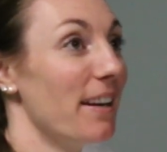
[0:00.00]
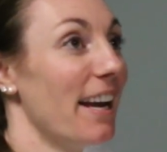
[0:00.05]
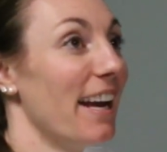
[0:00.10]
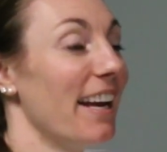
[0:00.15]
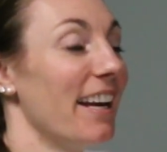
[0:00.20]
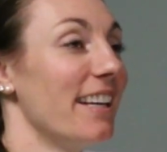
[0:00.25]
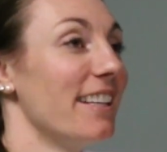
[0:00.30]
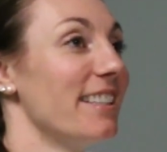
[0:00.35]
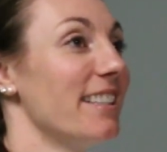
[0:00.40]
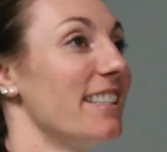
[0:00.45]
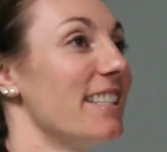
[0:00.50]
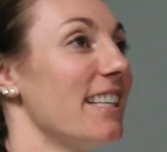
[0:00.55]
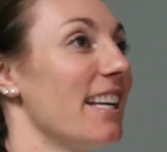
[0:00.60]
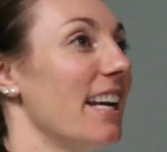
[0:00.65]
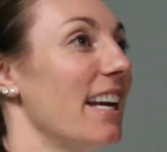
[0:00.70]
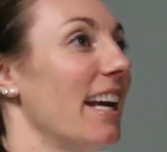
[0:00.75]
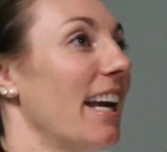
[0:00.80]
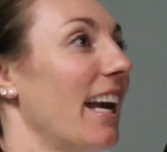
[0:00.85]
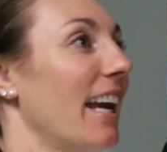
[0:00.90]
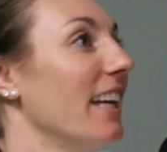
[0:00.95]
And
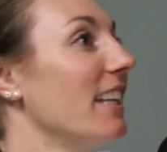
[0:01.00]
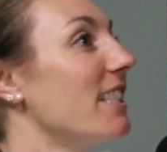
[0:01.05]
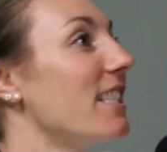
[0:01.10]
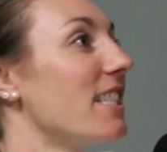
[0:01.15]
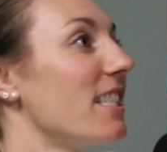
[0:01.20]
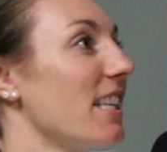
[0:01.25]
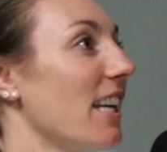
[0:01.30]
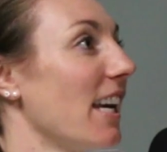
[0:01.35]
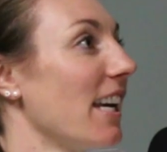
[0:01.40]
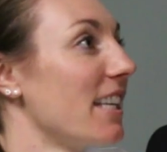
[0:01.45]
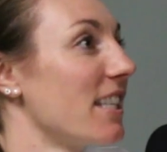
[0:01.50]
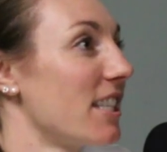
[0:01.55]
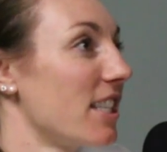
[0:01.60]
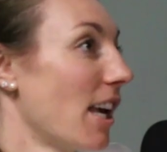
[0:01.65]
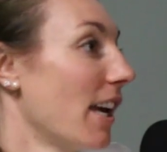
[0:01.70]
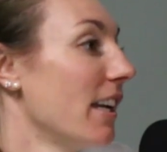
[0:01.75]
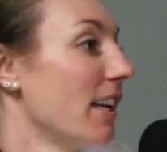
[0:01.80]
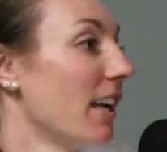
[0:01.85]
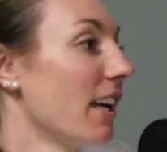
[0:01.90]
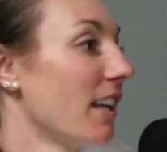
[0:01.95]
it's
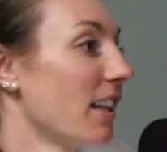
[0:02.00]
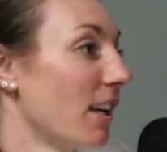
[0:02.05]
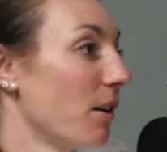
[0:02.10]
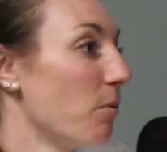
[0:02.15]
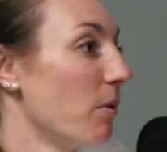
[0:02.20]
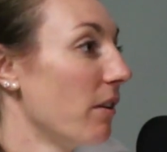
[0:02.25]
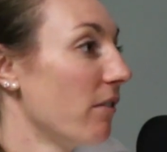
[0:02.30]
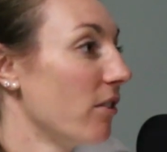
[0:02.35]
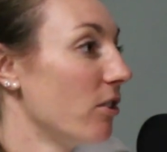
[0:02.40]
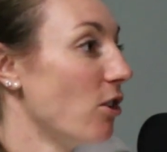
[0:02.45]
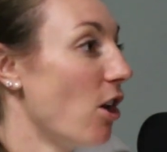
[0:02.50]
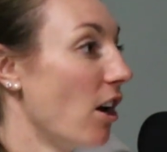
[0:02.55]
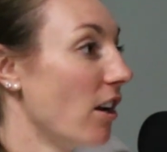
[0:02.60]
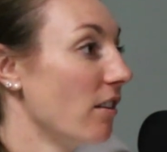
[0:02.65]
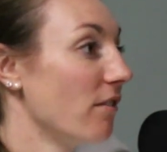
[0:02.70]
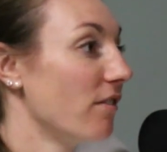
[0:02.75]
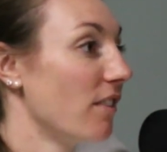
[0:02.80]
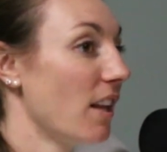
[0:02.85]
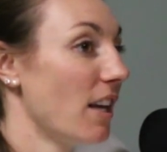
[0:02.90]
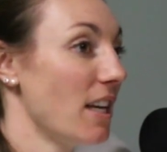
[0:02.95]
exciting. Like we have a lot
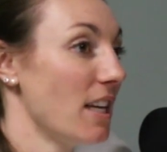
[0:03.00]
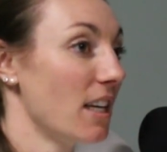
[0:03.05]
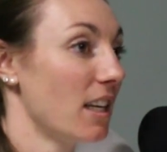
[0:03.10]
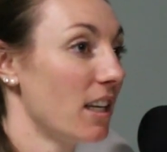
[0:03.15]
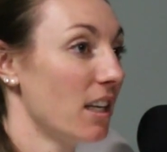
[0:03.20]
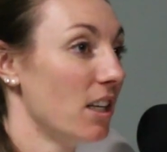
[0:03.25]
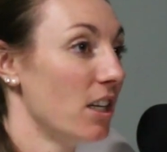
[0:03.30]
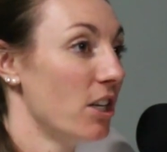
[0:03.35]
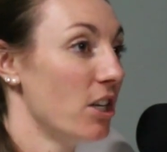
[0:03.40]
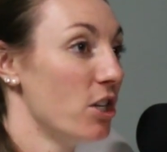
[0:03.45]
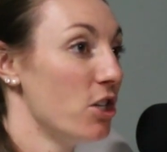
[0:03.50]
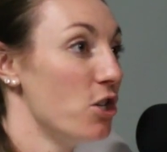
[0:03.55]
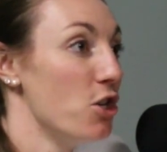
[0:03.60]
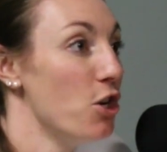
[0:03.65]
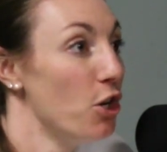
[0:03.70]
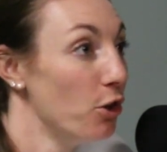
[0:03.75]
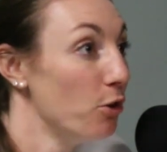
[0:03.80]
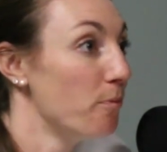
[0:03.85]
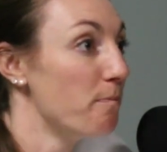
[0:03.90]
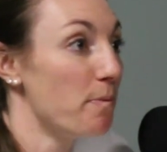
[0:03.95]
of like
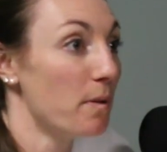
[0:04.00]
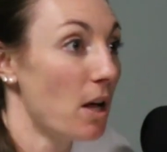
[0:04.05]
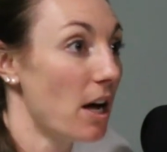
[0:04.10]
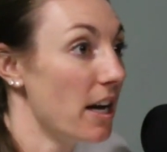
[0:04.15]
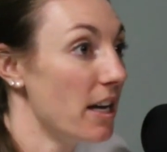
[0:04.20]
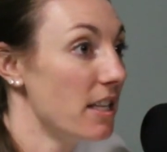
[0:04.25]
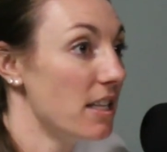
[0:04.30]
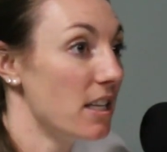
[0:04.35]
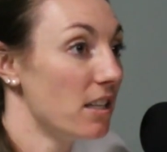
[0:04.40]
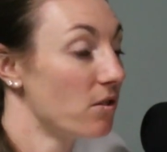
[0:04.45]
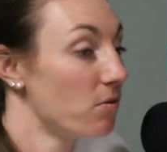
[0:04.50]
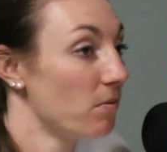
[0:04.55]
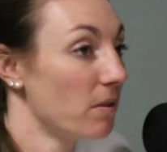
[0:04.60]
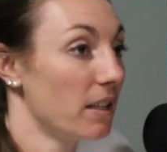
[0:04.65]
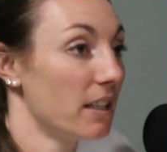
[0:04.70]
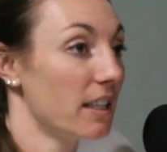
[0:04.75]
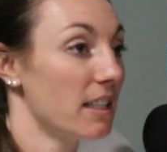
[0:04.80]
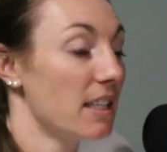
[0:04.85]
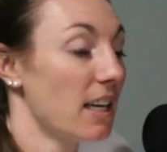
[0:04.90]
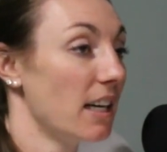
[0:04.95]
new blood that's
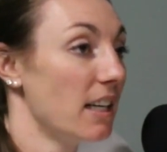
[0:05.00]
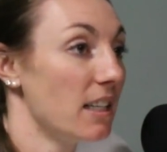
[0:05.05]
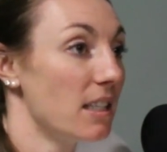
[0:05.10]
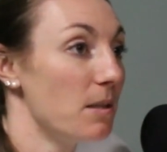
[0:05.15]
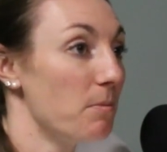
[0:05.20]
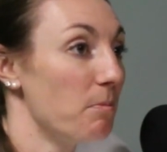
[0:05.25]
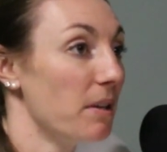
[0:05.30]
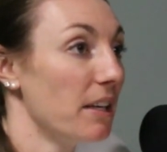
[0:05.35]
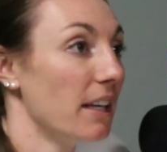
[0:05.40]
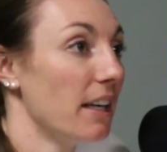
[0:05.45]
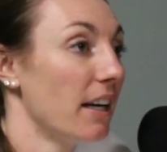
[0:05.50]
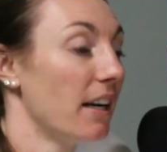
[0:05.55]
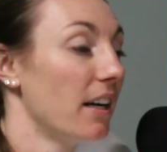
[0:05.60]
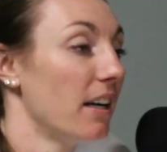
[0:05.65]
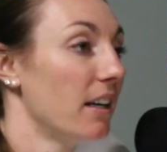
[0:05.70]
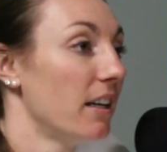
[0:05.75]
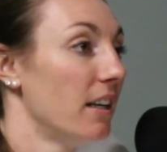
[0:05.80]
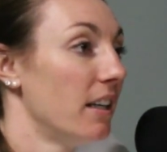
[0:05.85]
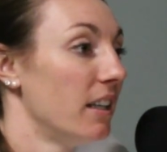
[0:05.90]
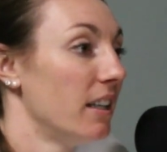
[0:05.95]
really excited to be
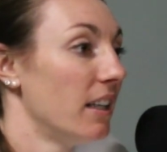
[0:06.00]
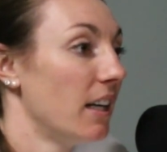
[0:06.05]
here.